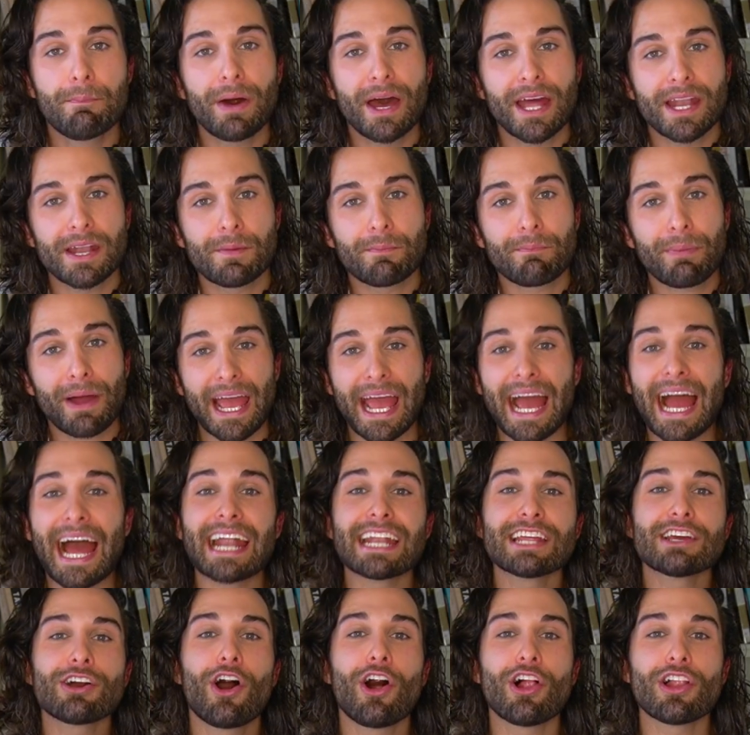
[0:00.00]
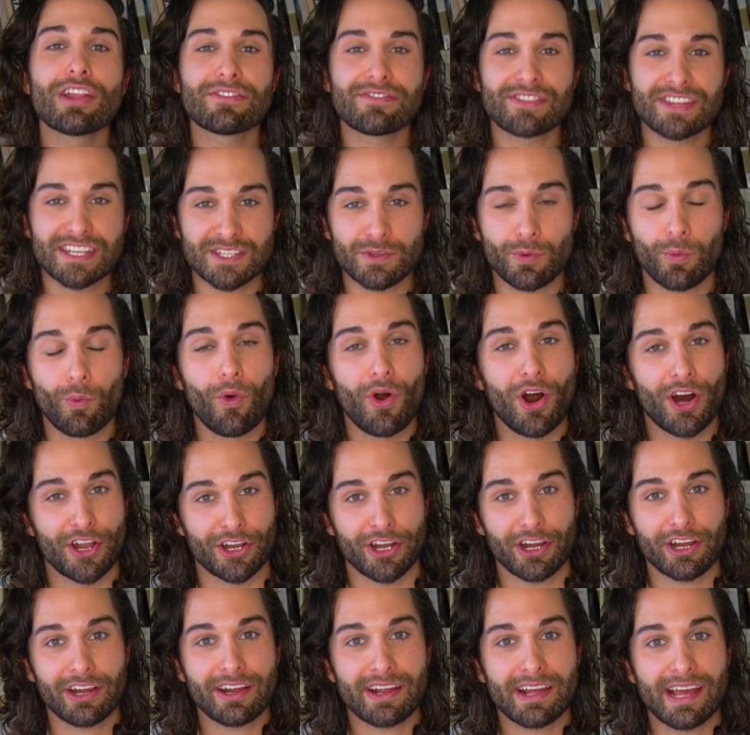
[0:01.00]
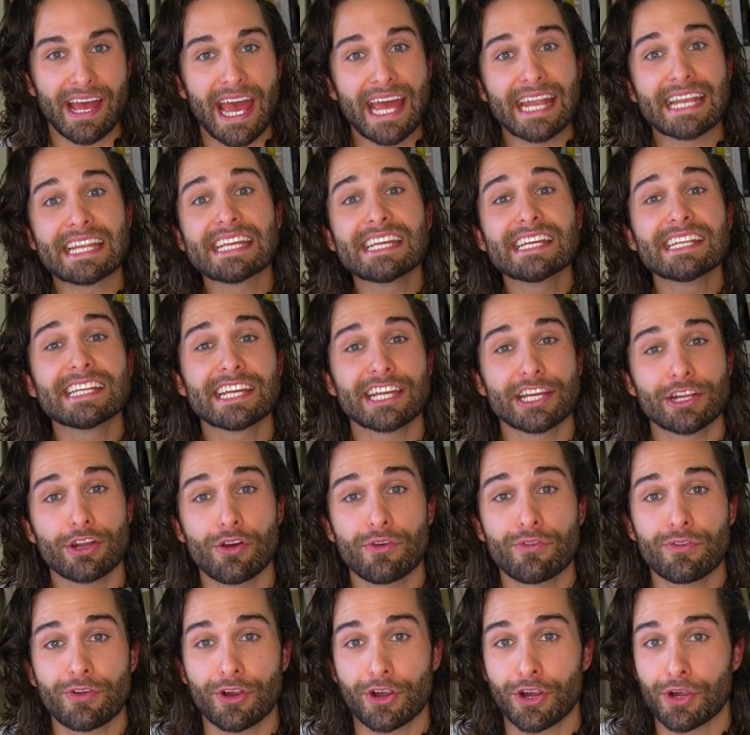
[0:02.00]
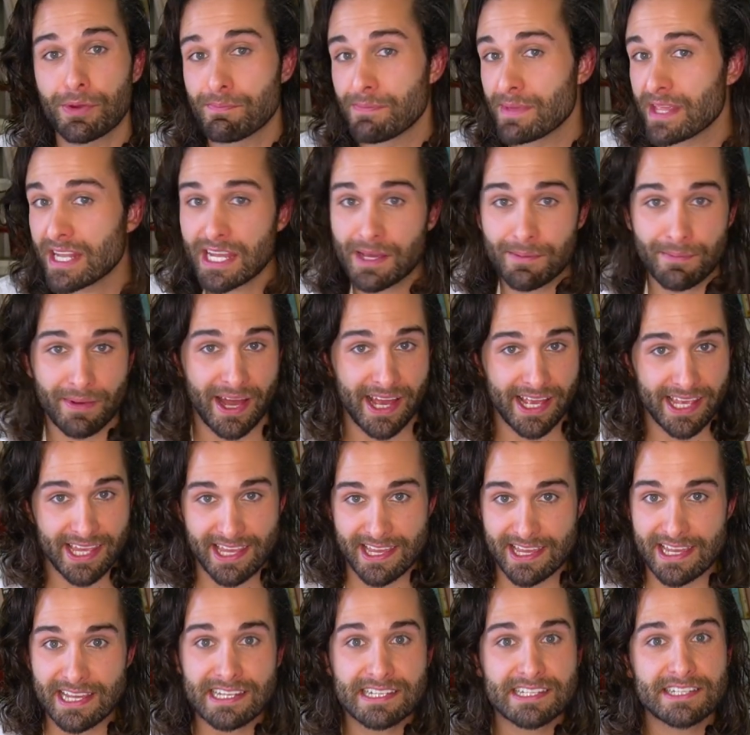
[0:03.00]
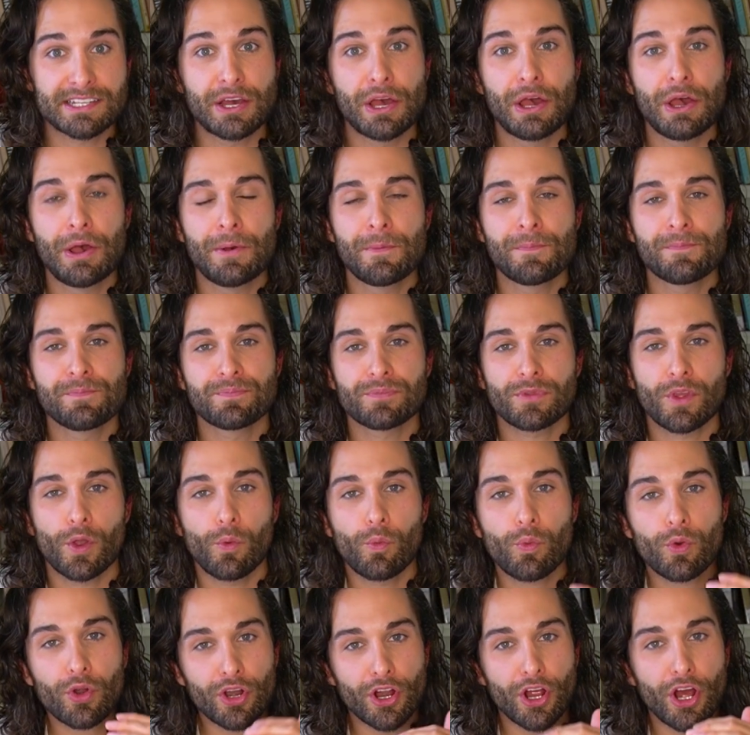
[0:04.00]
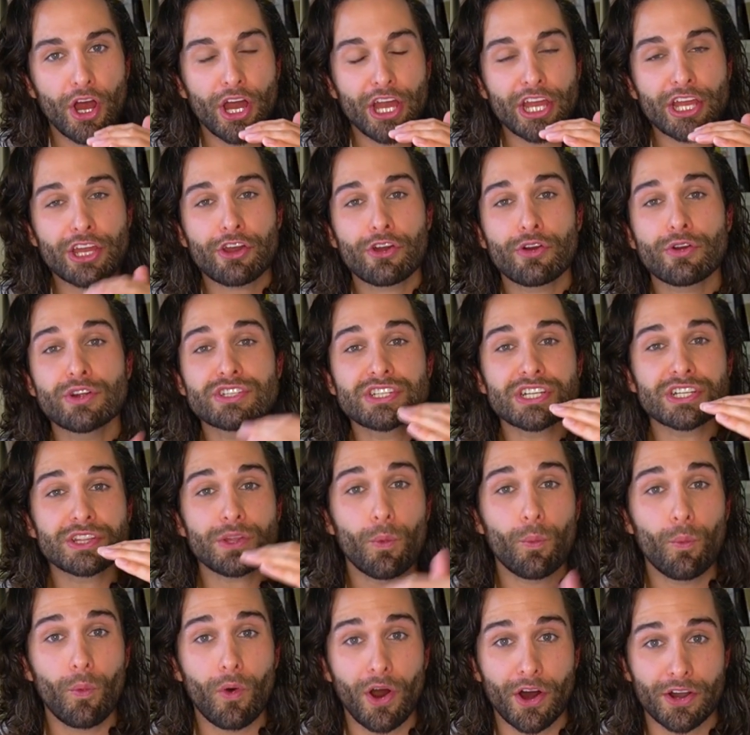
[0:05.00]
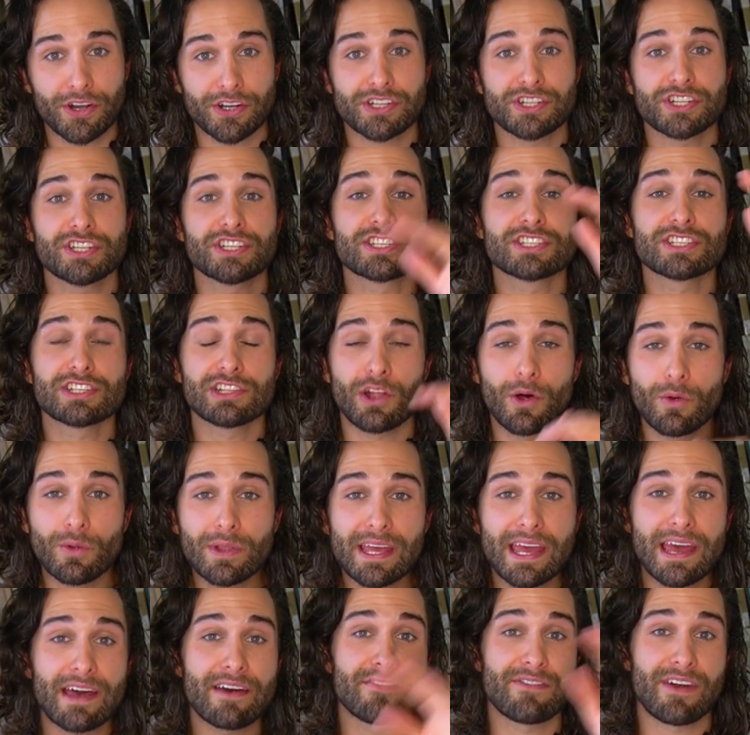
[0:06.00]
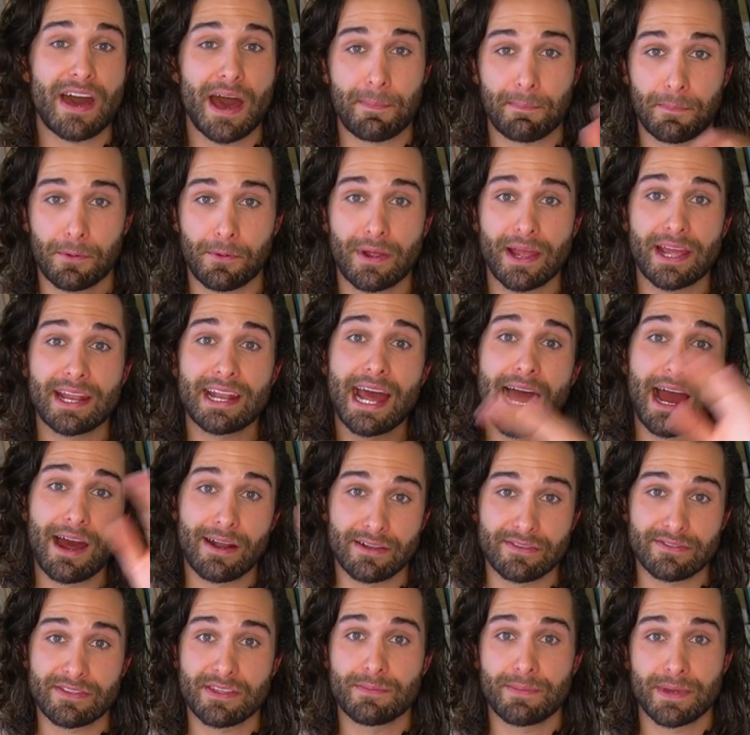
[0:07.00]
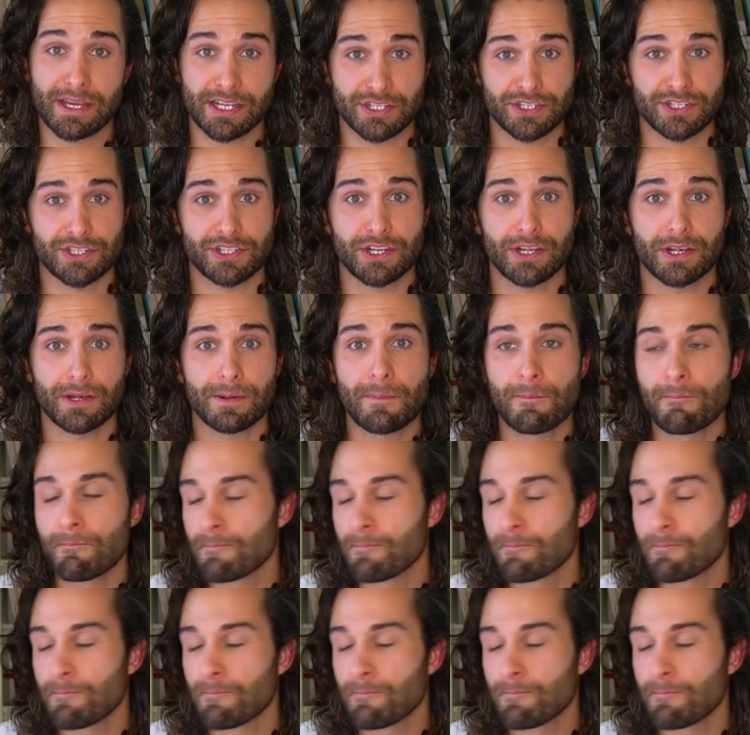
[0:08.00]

But by adding all of this water and heating it over medium-high heat, we're encouraging the water to slowly evaporate out of the mixture.